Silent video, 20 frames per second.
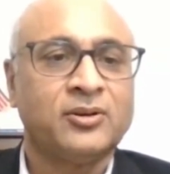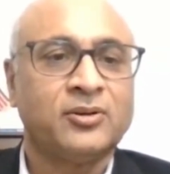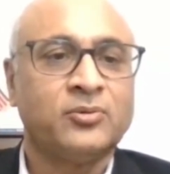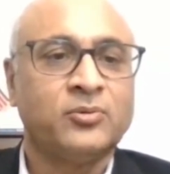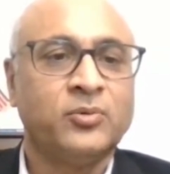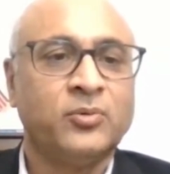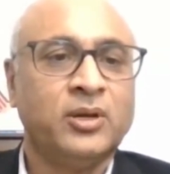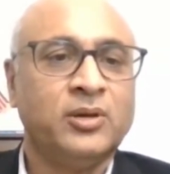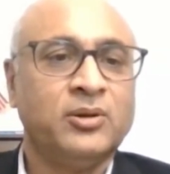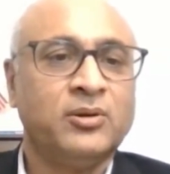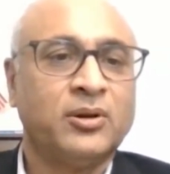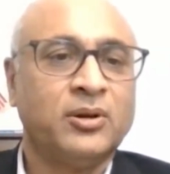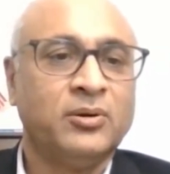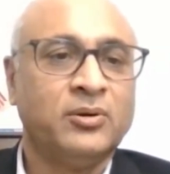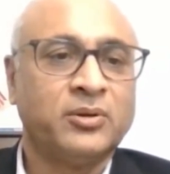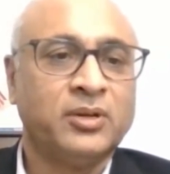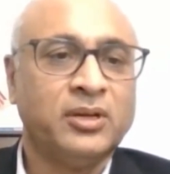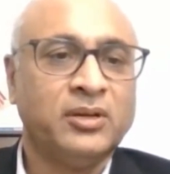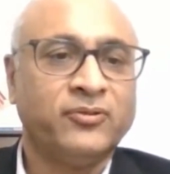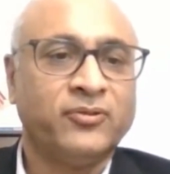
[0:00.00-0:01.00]
When you are
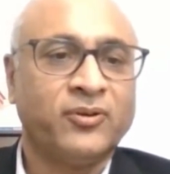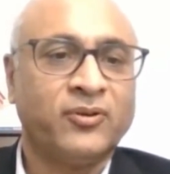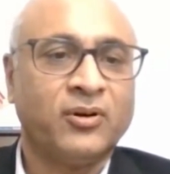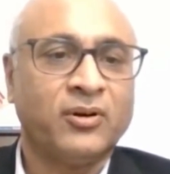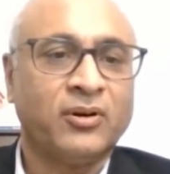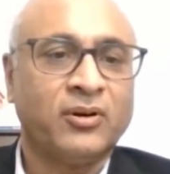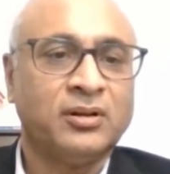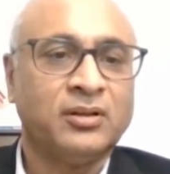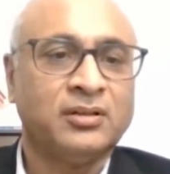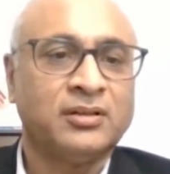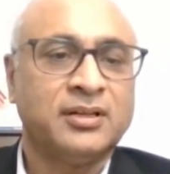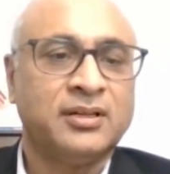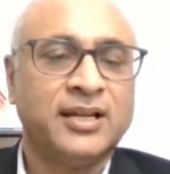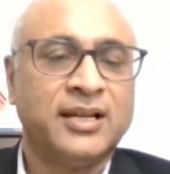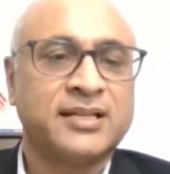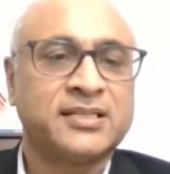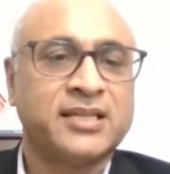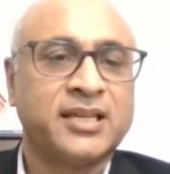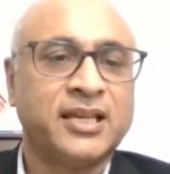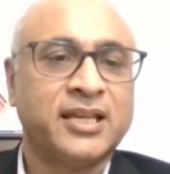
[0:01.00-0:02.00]
looking for,
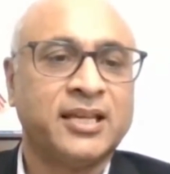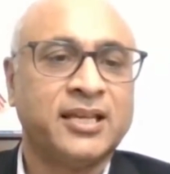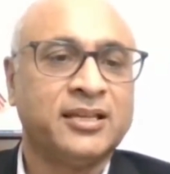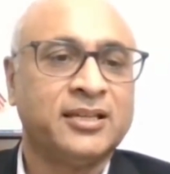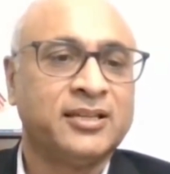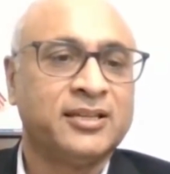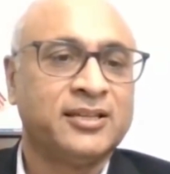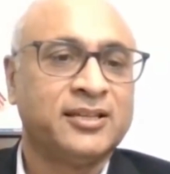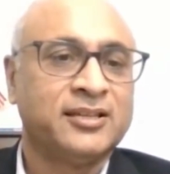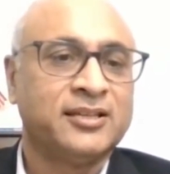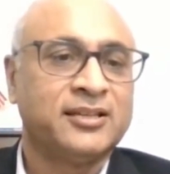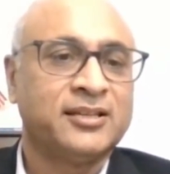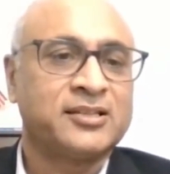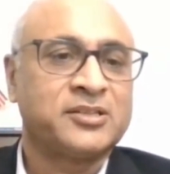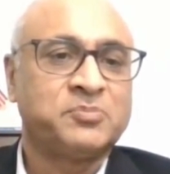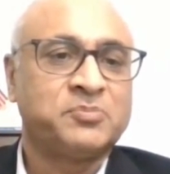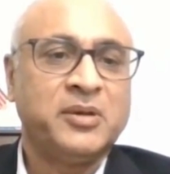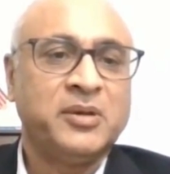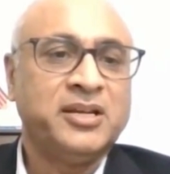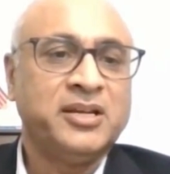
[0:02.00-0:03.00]
let's say,
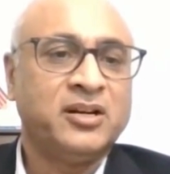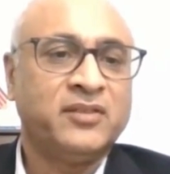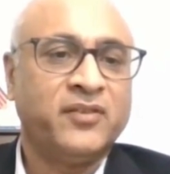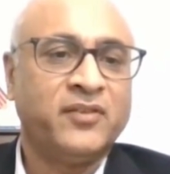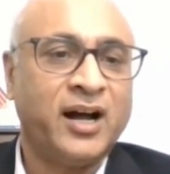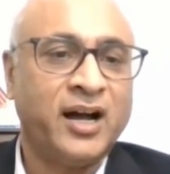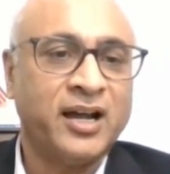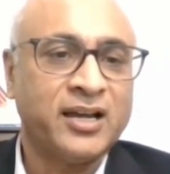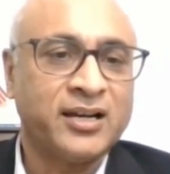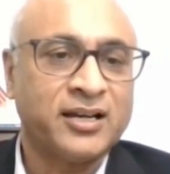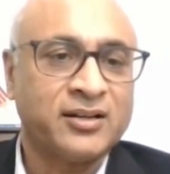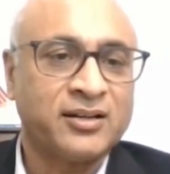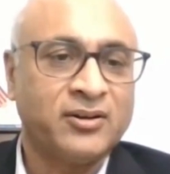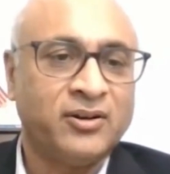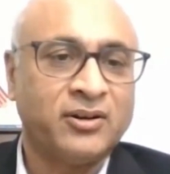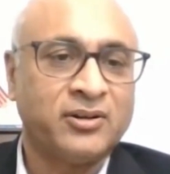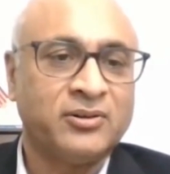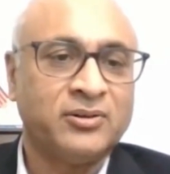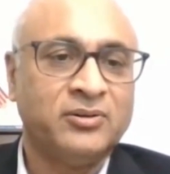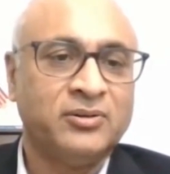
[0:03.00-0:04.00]
speed of hire,
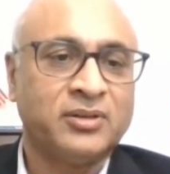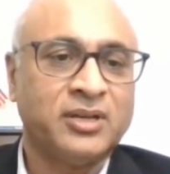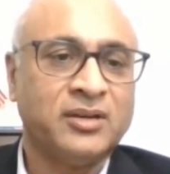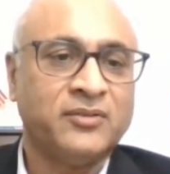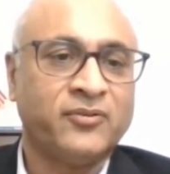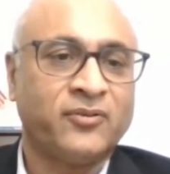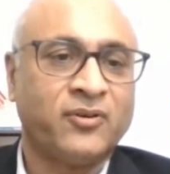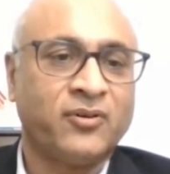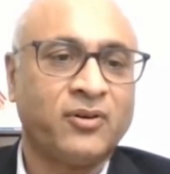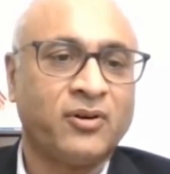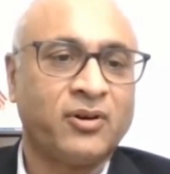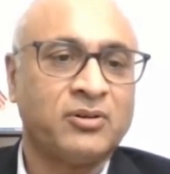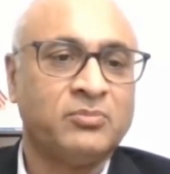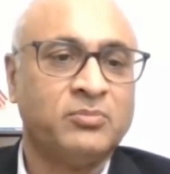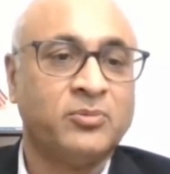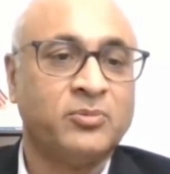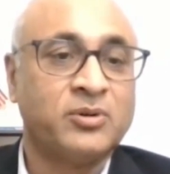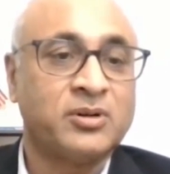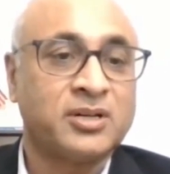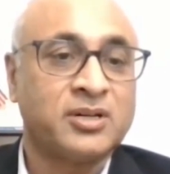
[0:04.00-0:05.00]
or you're looking for
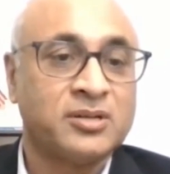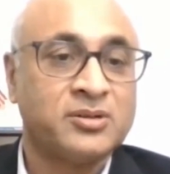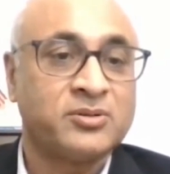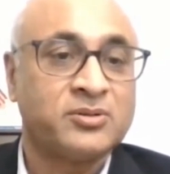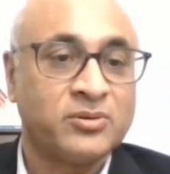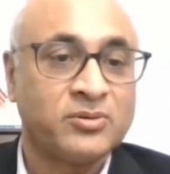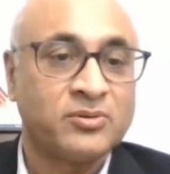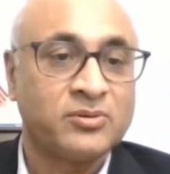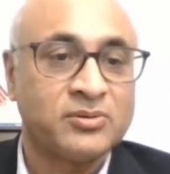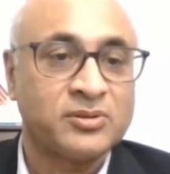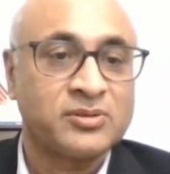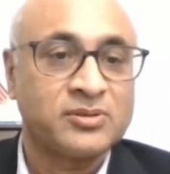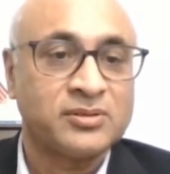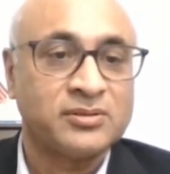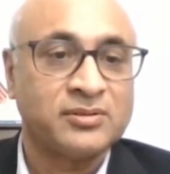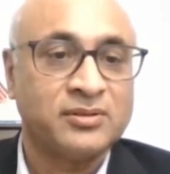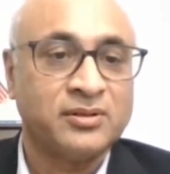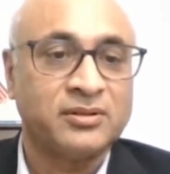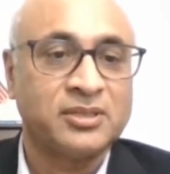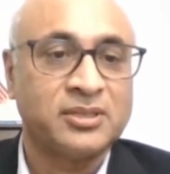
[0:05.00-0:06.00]
more controls
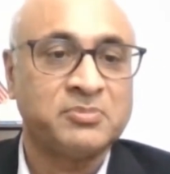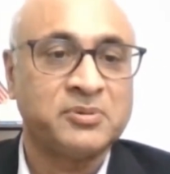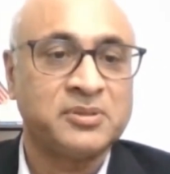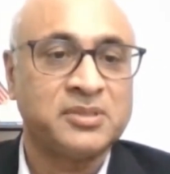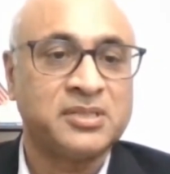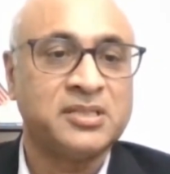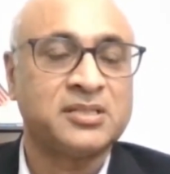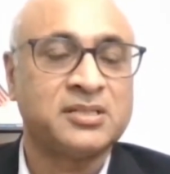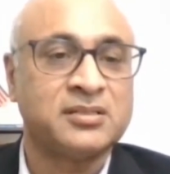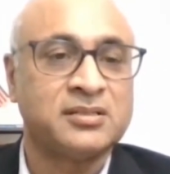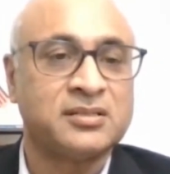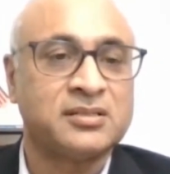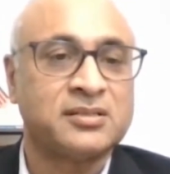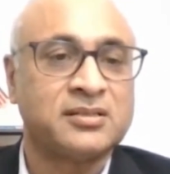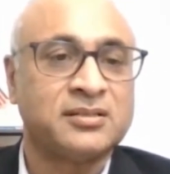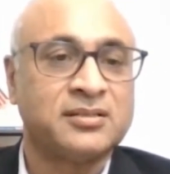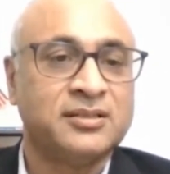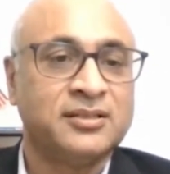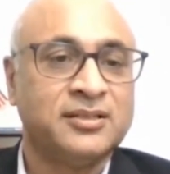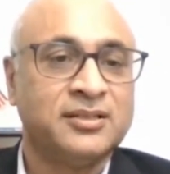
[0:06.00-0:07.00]
on the
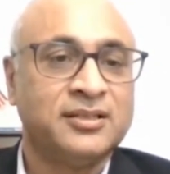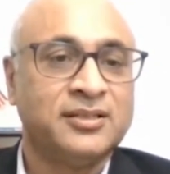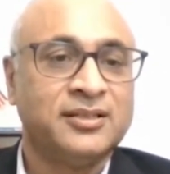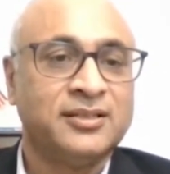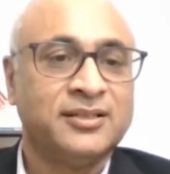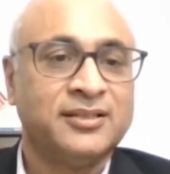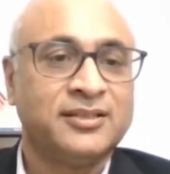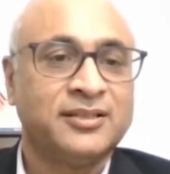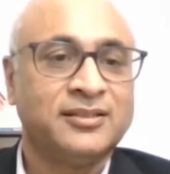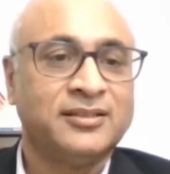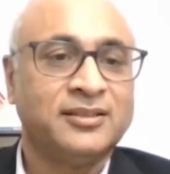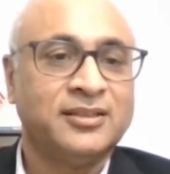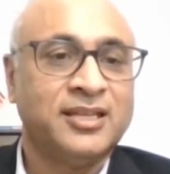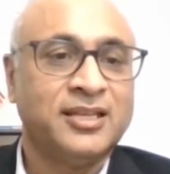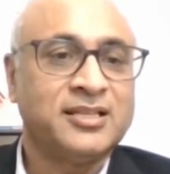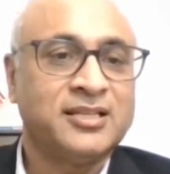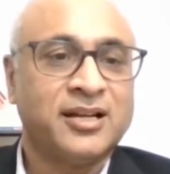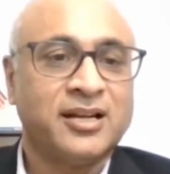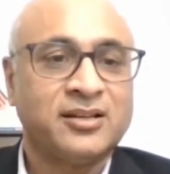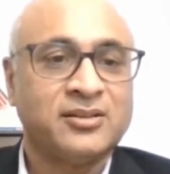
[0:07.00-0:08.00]
positions,
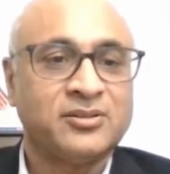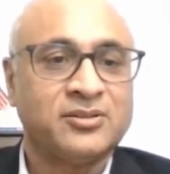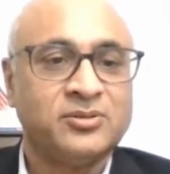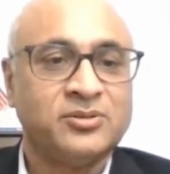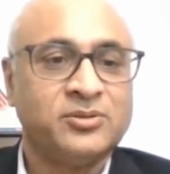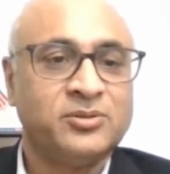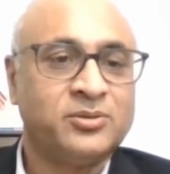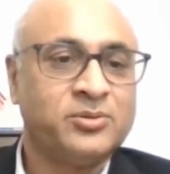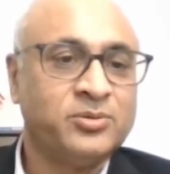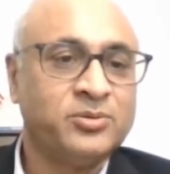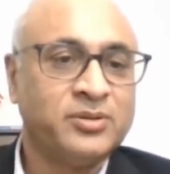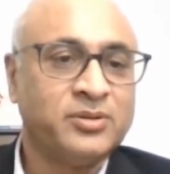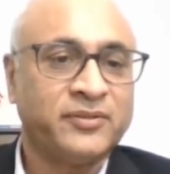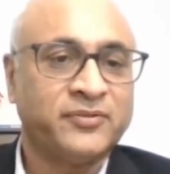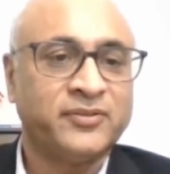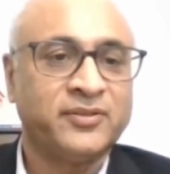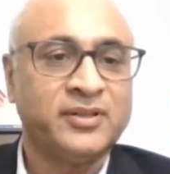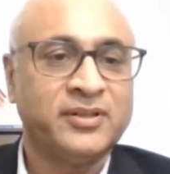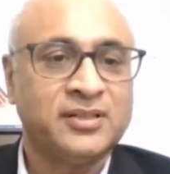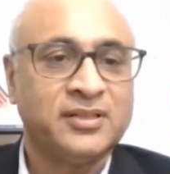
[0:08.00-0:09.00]
these are two
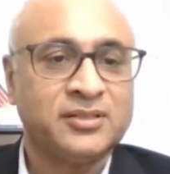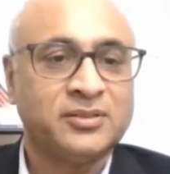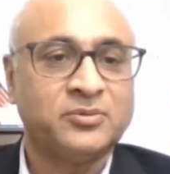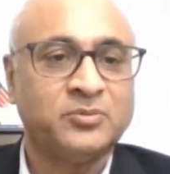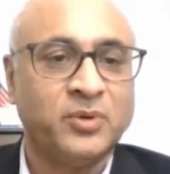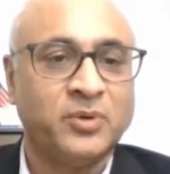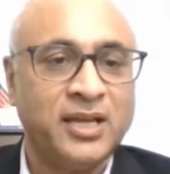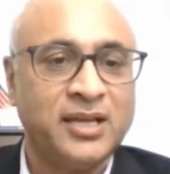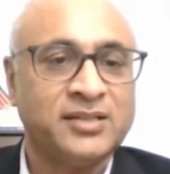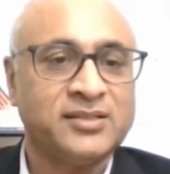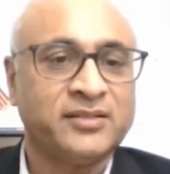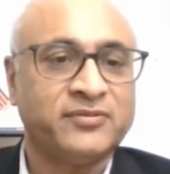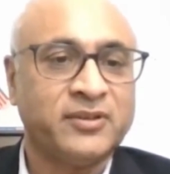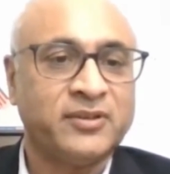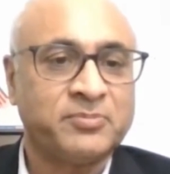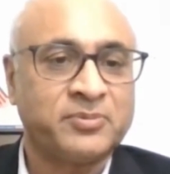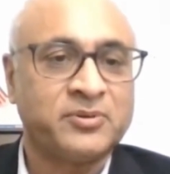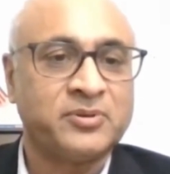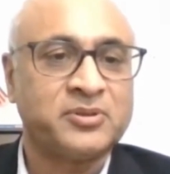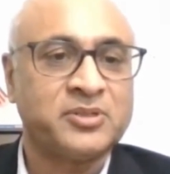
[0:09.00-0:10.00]
different ways of
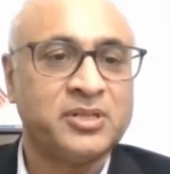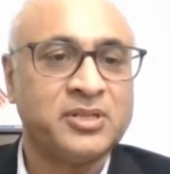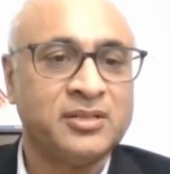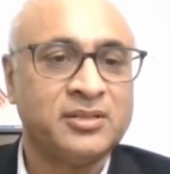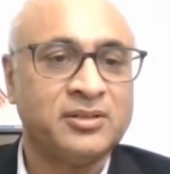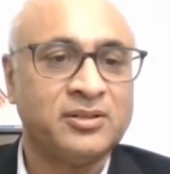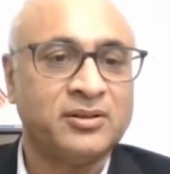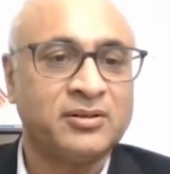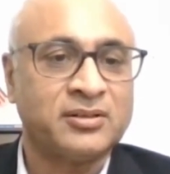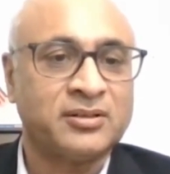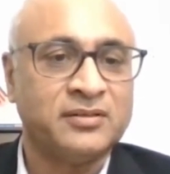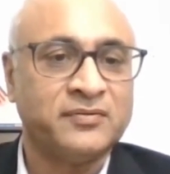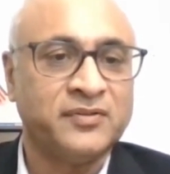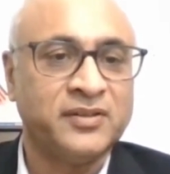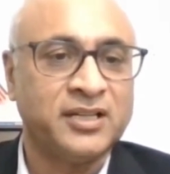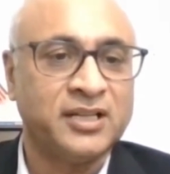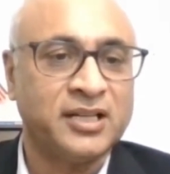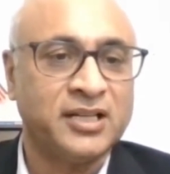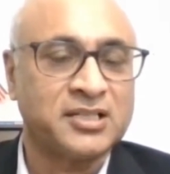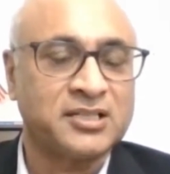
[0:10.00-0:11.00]
approaching your
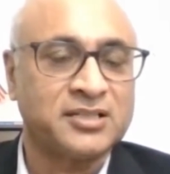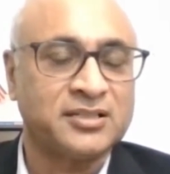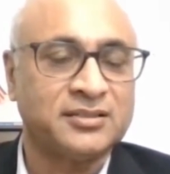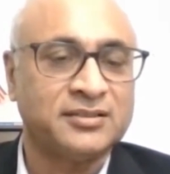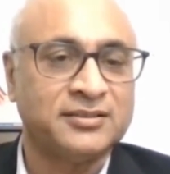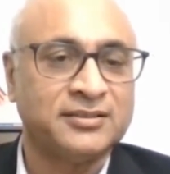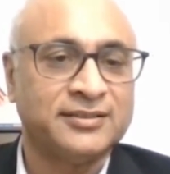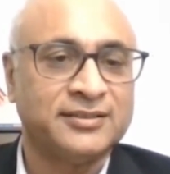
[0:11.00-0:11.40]
configuration.